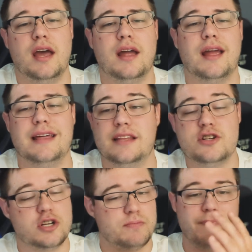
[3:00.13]
egg and then
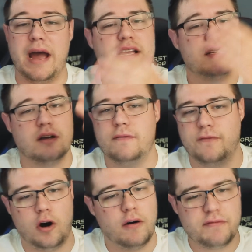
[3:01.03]
just mass
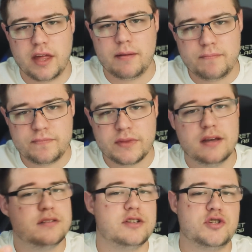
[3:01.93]
evolve them
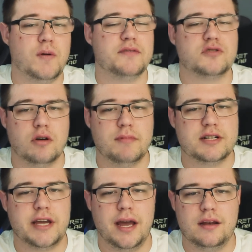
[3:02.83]
since you have so
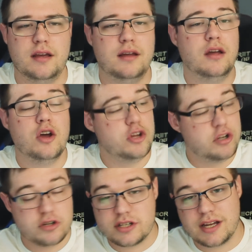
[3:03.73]
much candy.
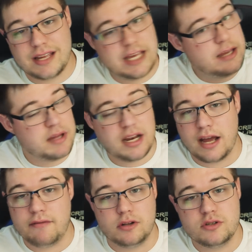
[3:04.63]
You're just going to keep getting
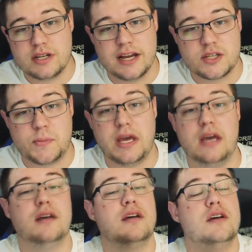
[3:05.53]
evolution
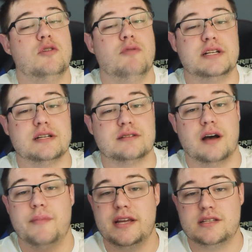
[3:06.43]
XP, which is
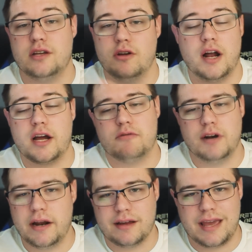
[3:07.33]
amazing. You're not going to
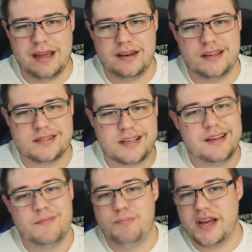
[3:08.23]
run out of candies.
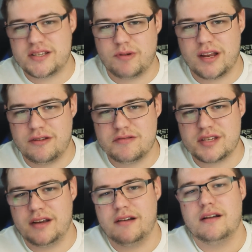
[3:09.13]
Best way to use
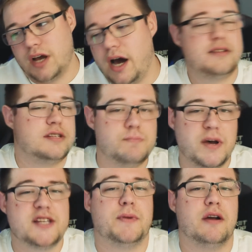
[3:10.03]
it here. Honestly,
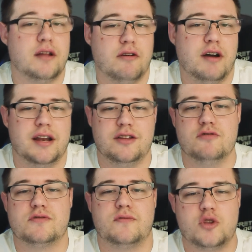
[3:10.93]
best berry to go ahead and
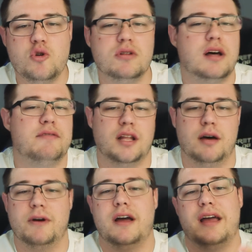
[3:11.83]
use to level
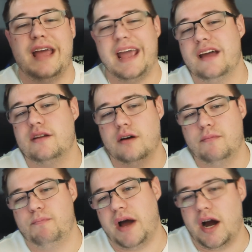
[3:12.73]
up and uh,
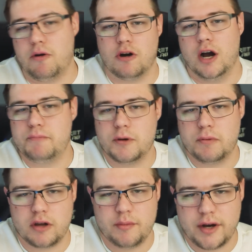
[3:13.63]
power up your
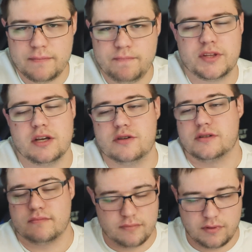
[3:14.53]
Pokemon
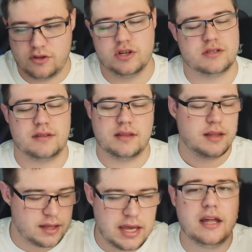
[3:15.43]
because just
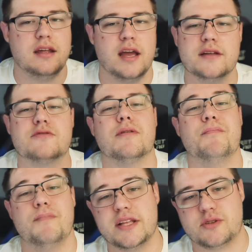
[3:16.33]
candy canes are
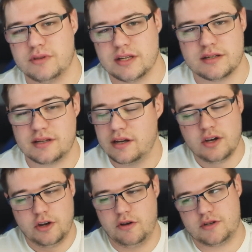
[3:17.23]
immense with this.
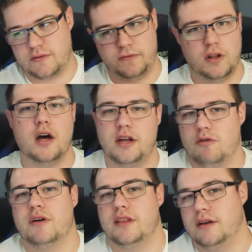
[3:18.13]
You're just
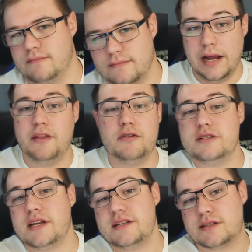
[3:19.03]
flooding with it. Now there
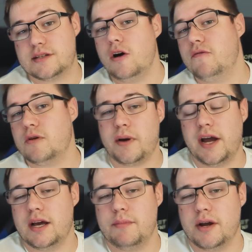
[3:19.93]
is a silver
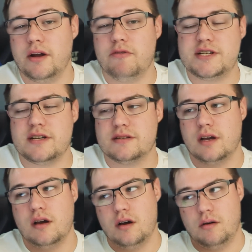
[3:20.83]
pinap berry, which is
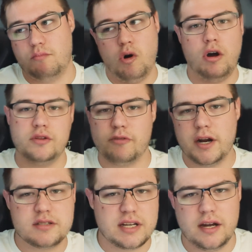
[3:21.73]
more on the
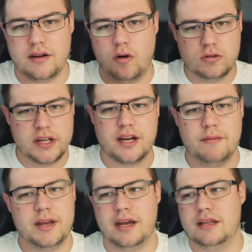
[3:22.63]
rare side, only
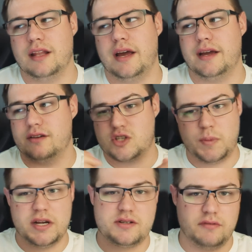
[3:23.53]
coming in like
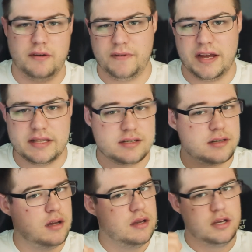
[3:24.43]
special events,
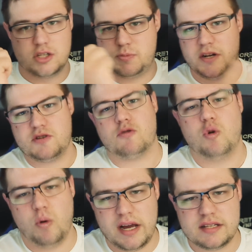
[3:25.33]
special
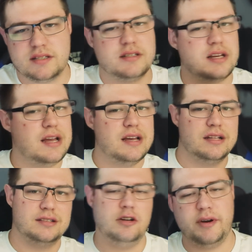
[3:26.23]
quests.
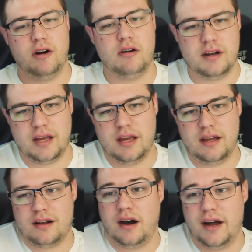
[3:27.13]
A little bit harder to
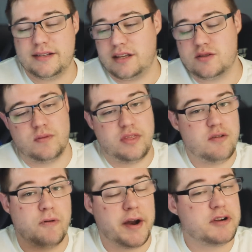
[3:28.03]
get. Honestly, it's
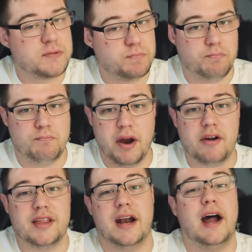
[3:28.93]
the rarest
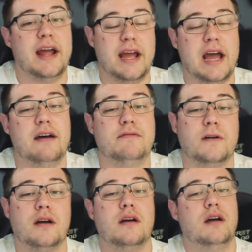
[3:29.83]
berry that I have.